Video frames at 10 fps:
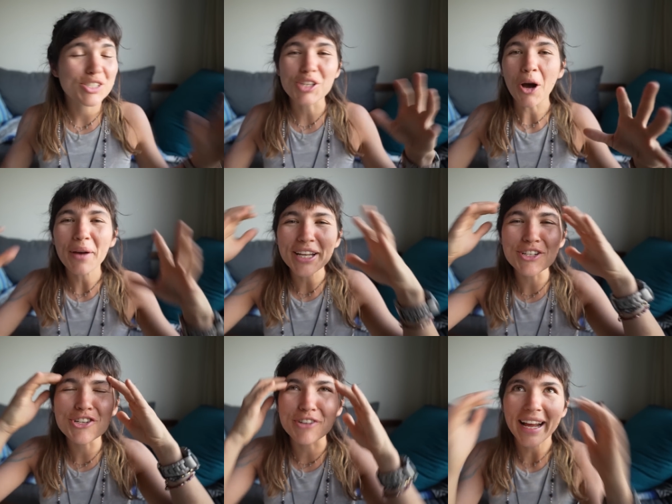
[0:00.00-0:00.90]
So
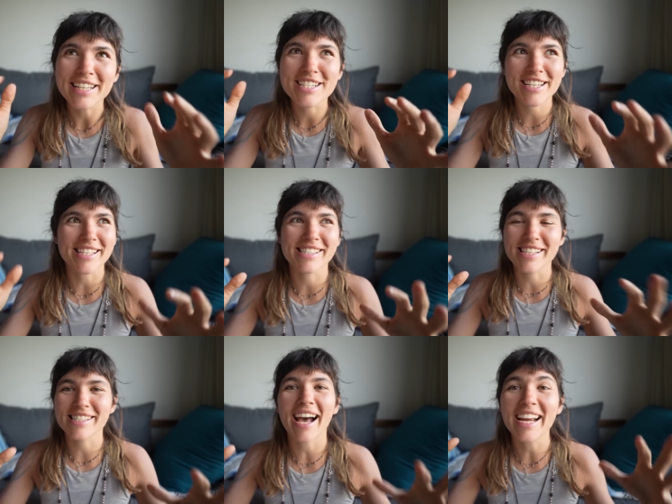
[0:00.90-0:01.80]
entrenched is
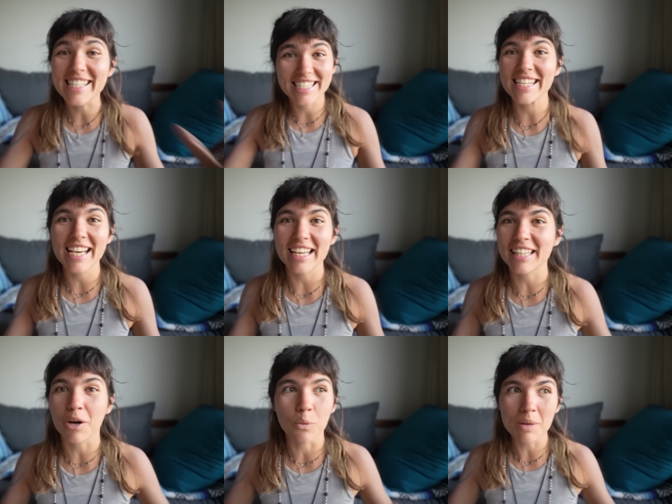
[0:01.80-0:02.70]
this idea
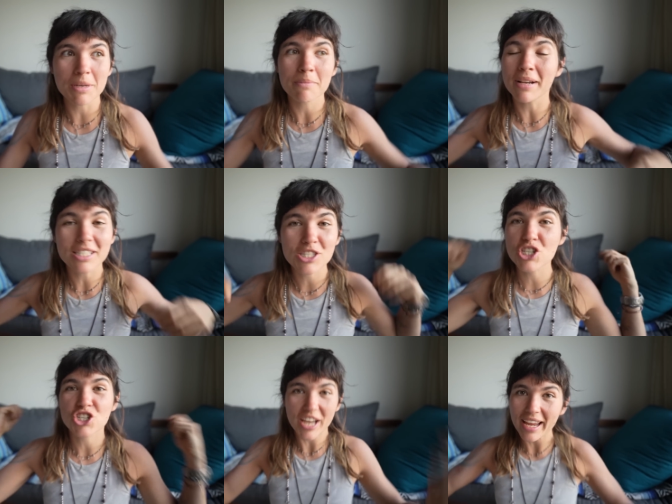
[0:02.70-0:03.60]
that women must
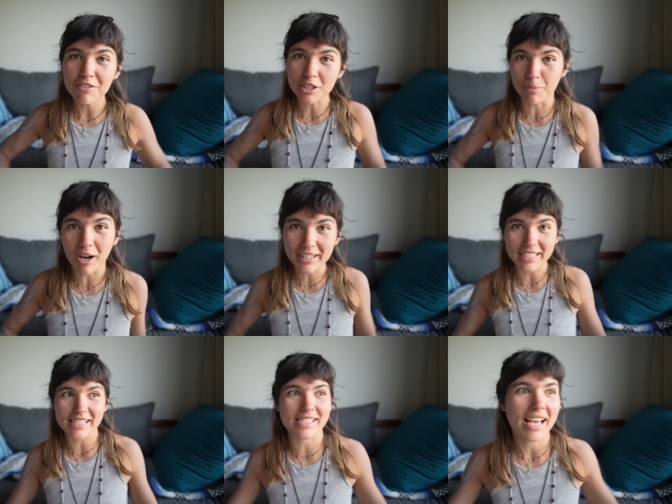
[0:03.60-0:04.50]
shave their
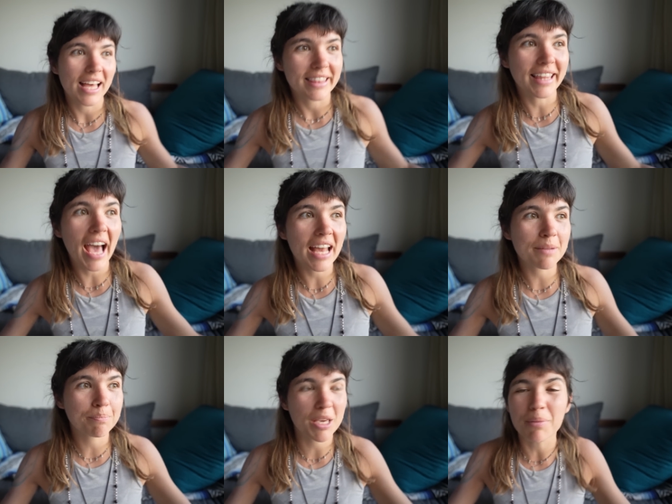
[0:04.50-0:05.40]
bodies
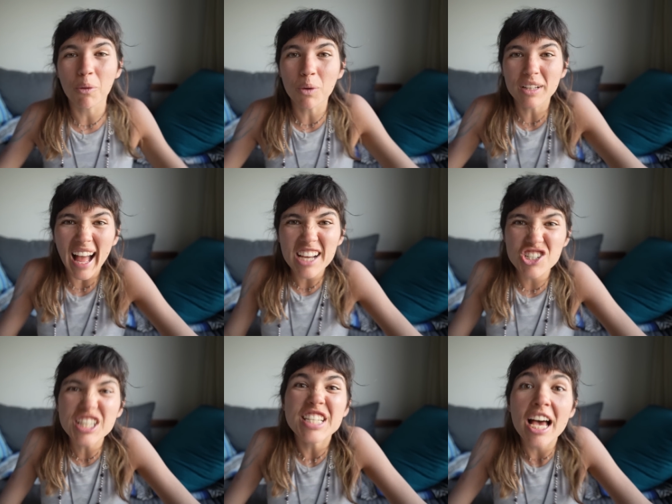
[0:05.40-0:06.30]
that people will
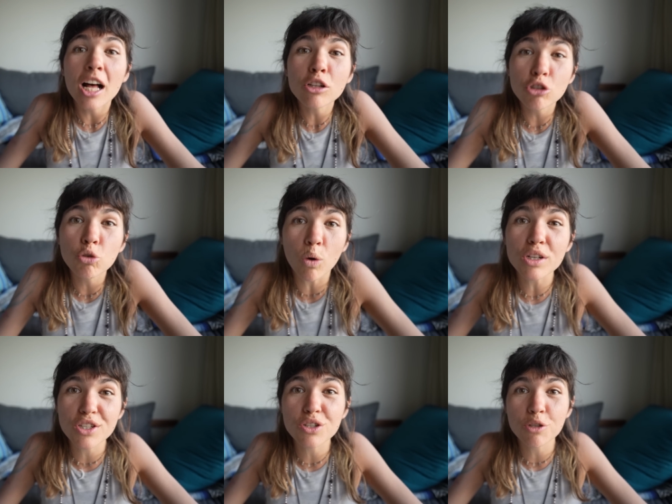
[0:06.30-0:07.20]
actually tell you
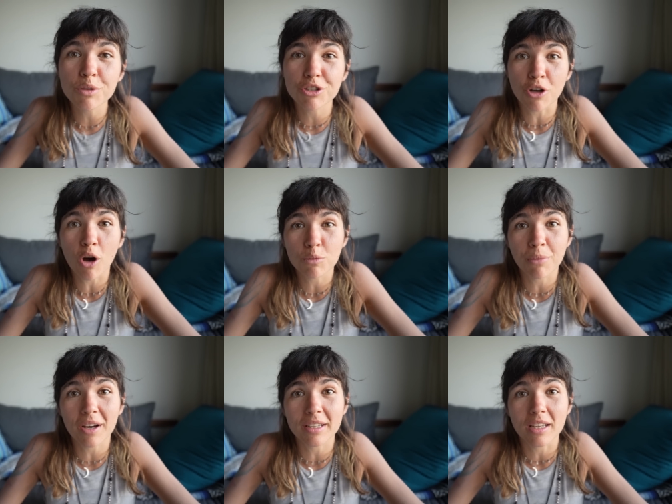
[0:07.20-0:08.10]
what to do with your own
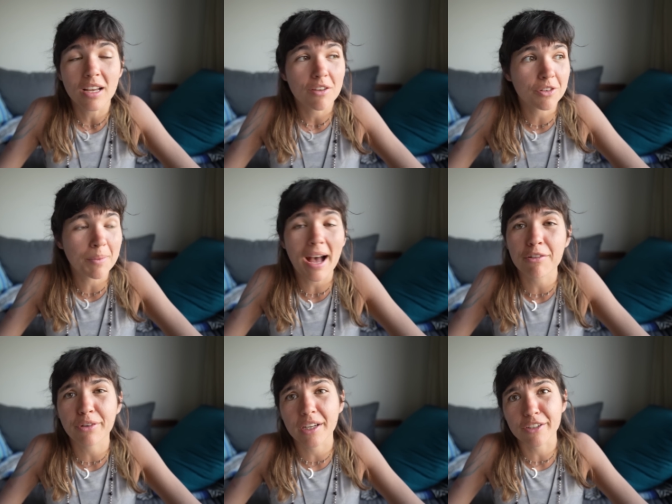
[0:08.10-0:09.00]
body from
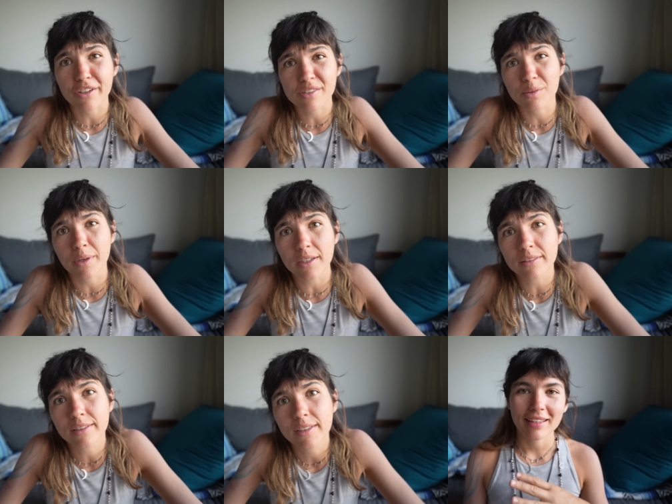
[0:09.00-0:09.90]
halfway across the
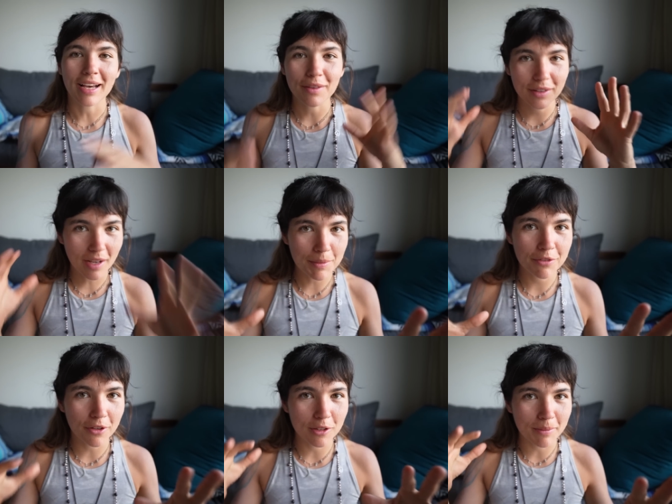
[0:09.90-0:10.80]
world. Now, come and
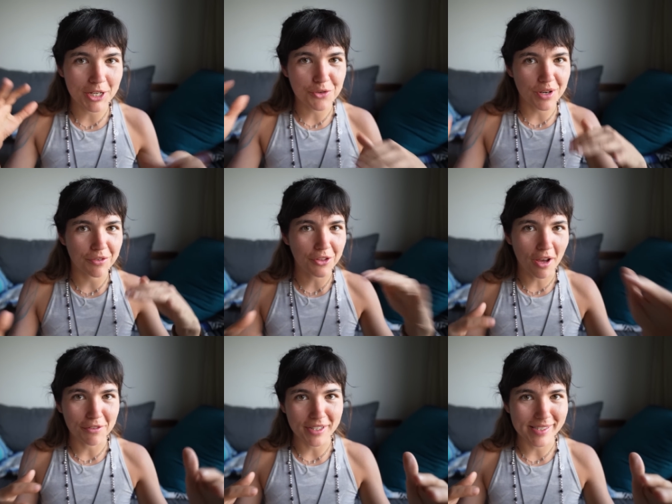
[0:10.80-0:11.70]
follow my train of
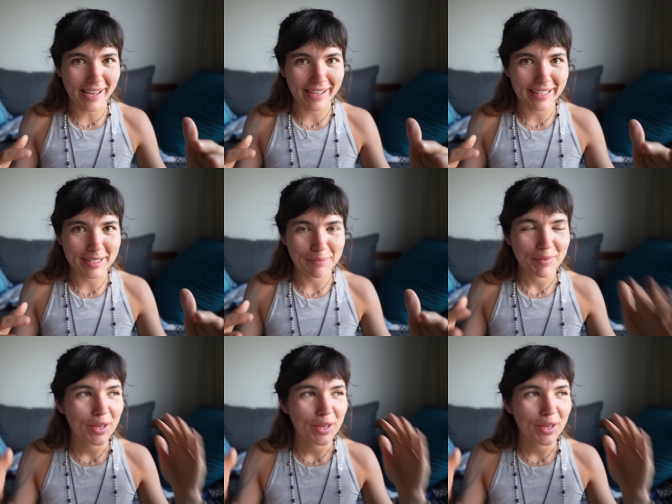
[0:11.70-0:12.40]
thought for a second.